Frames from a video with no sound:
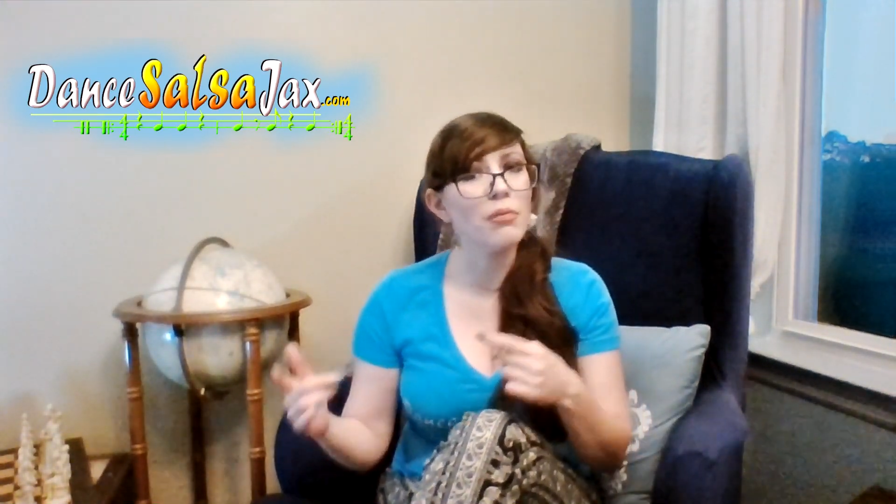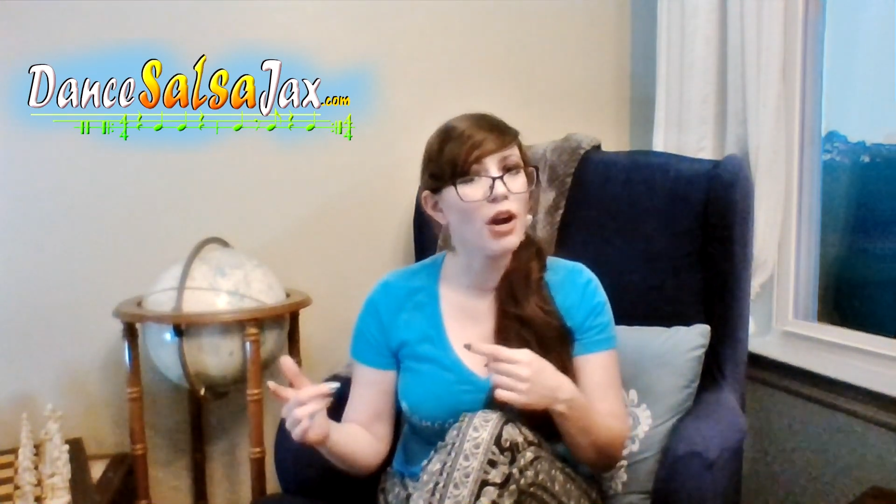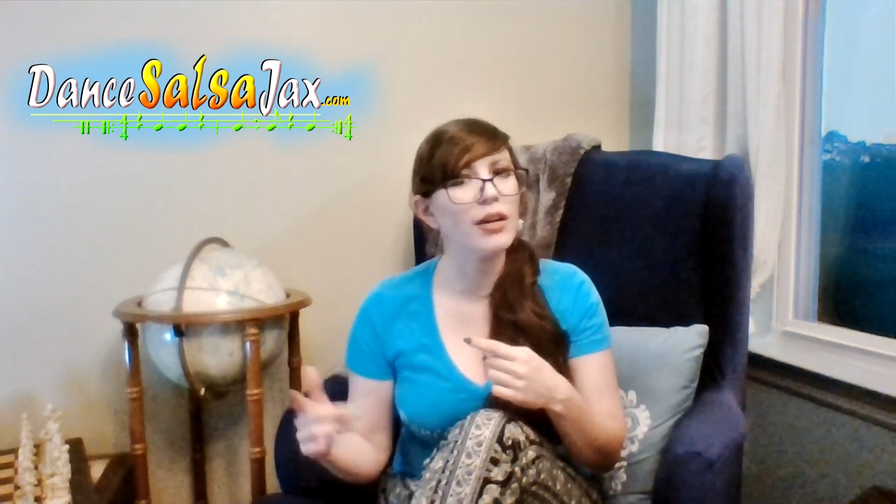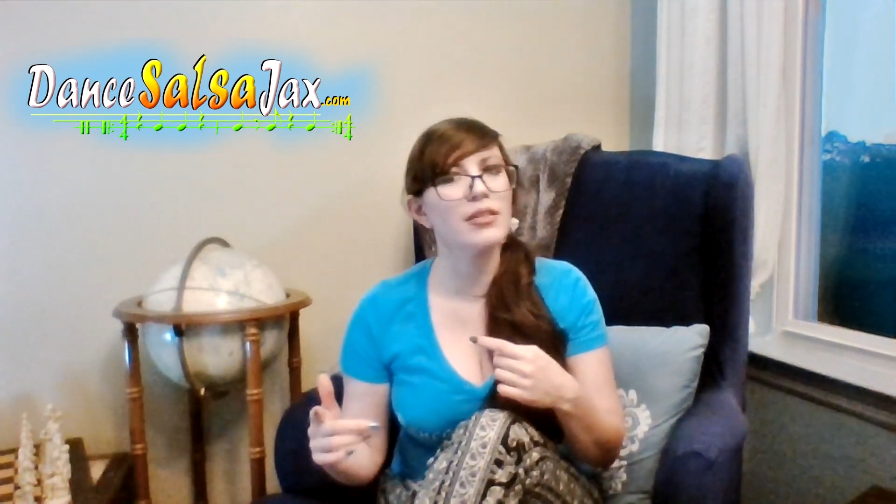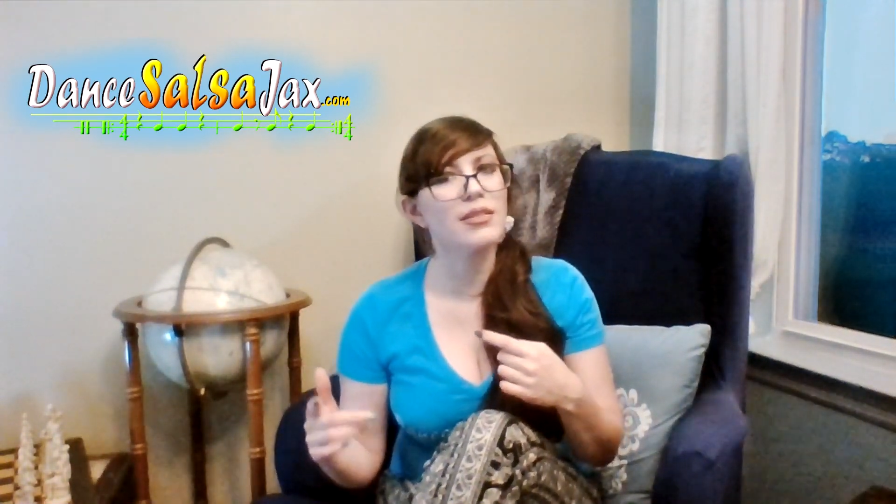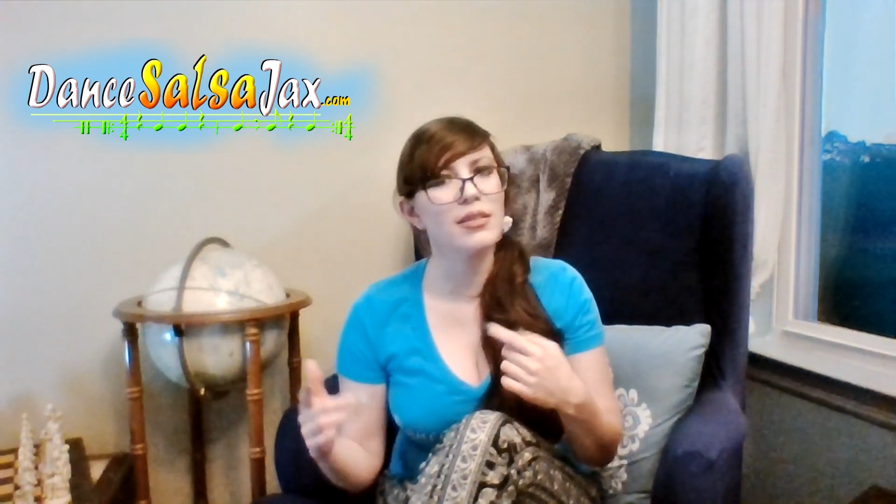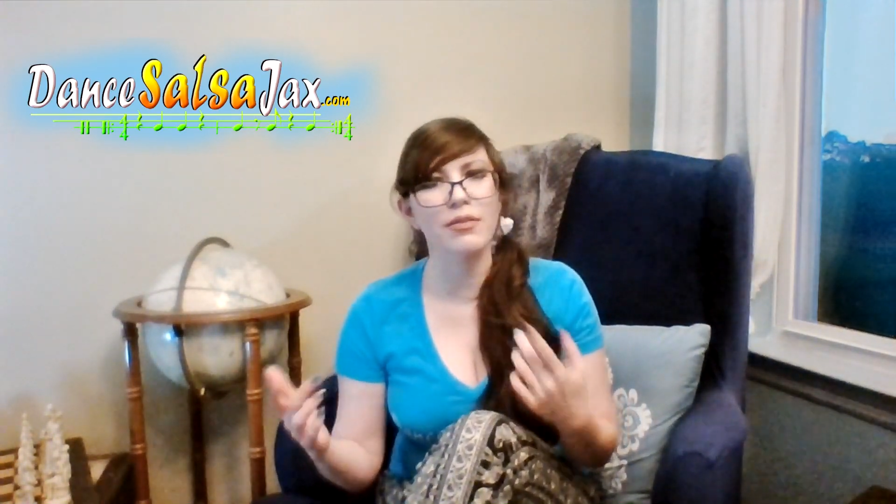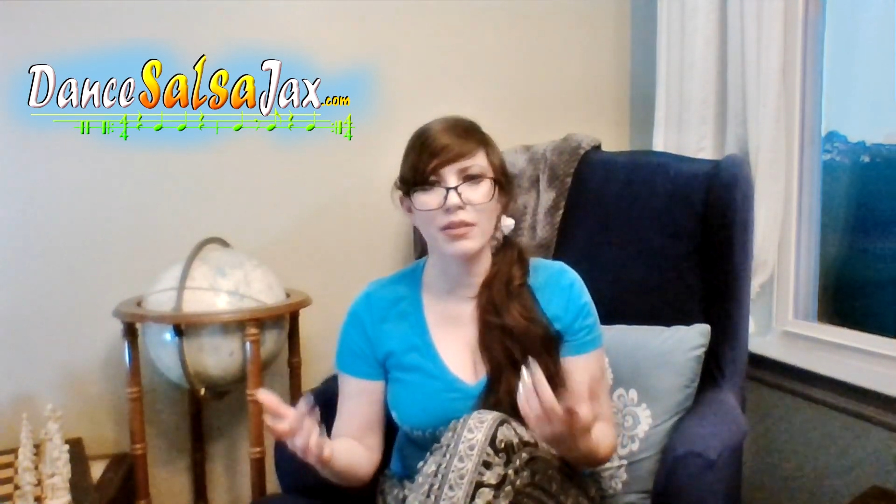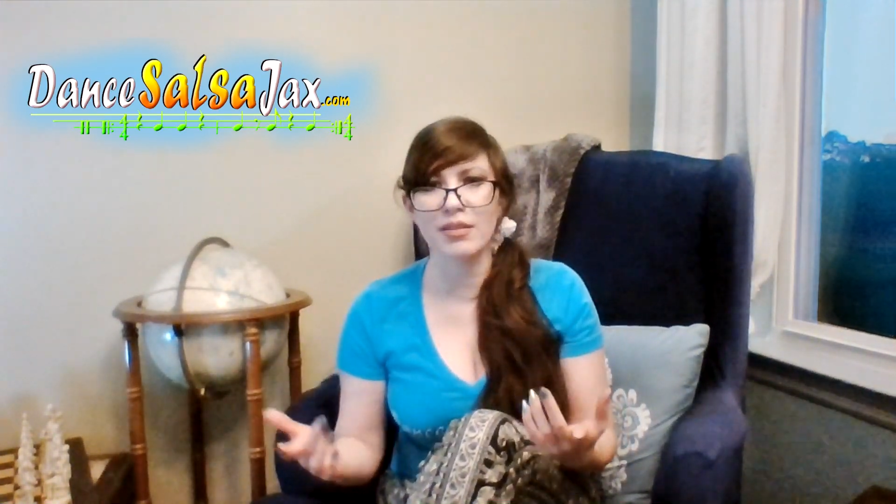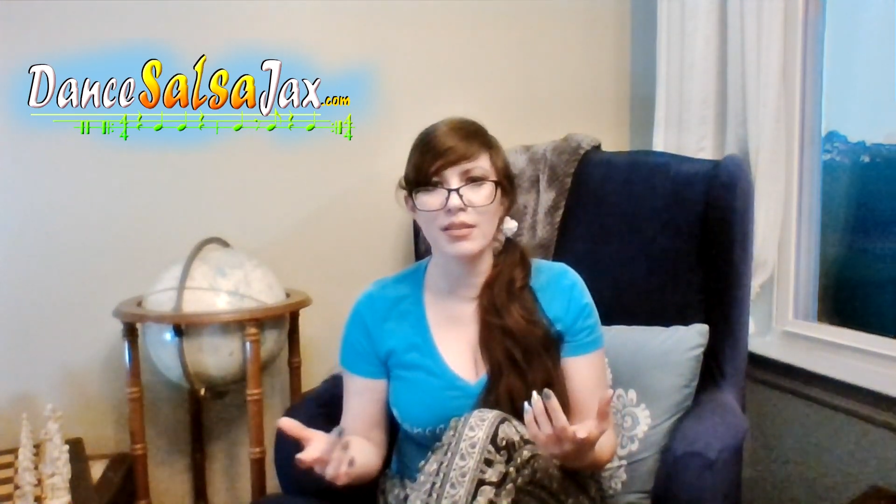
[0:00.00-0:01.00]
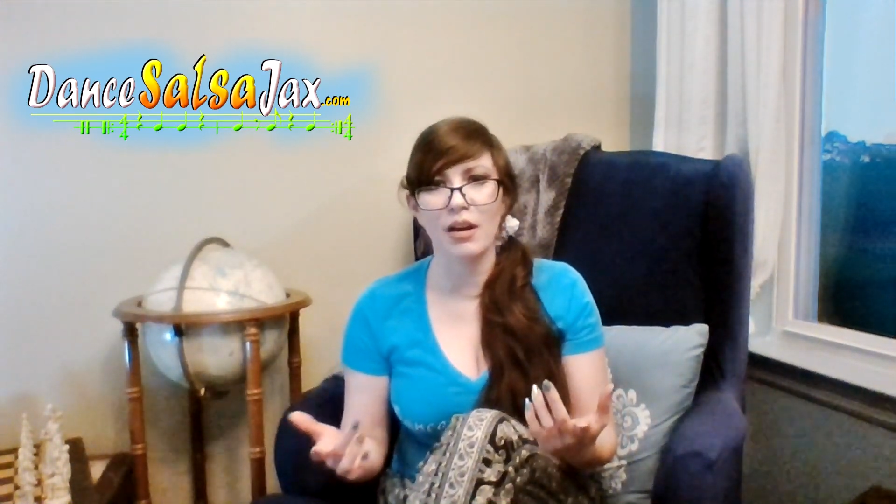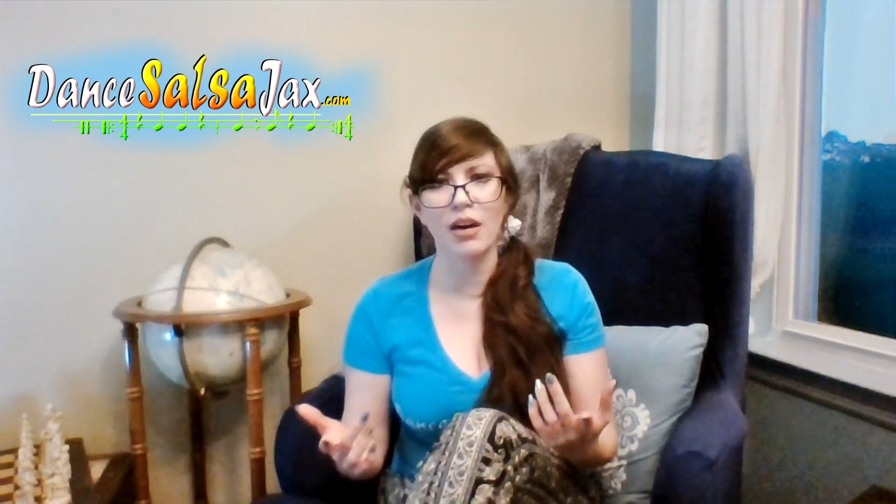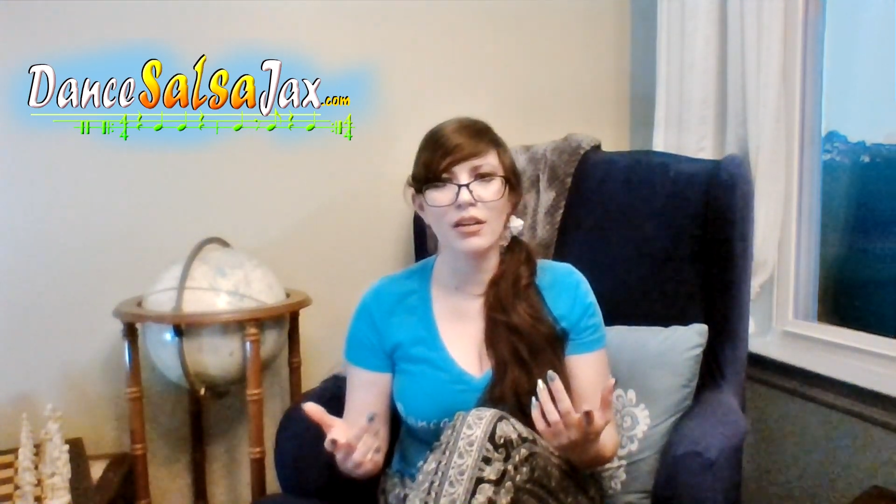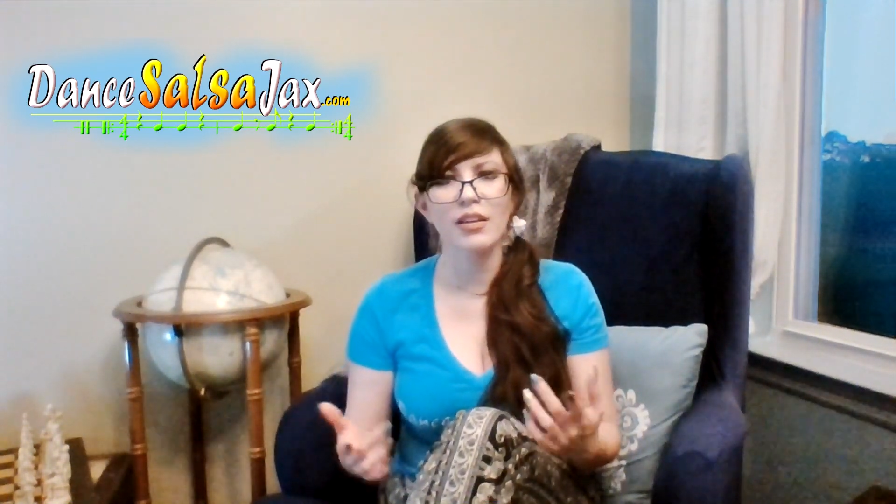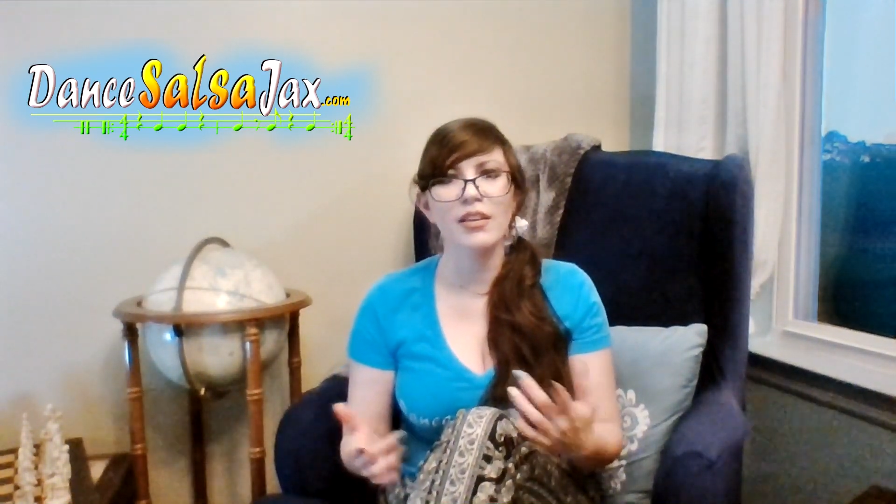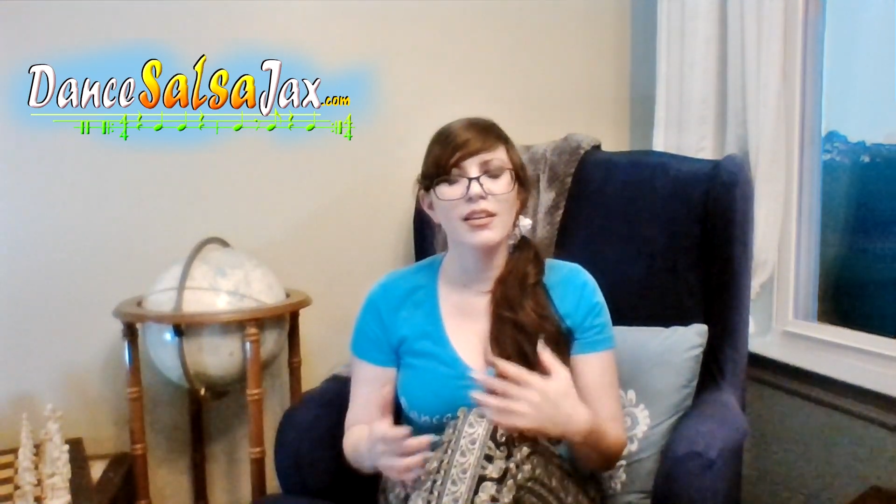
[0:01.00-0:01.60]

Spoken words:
parts of the song.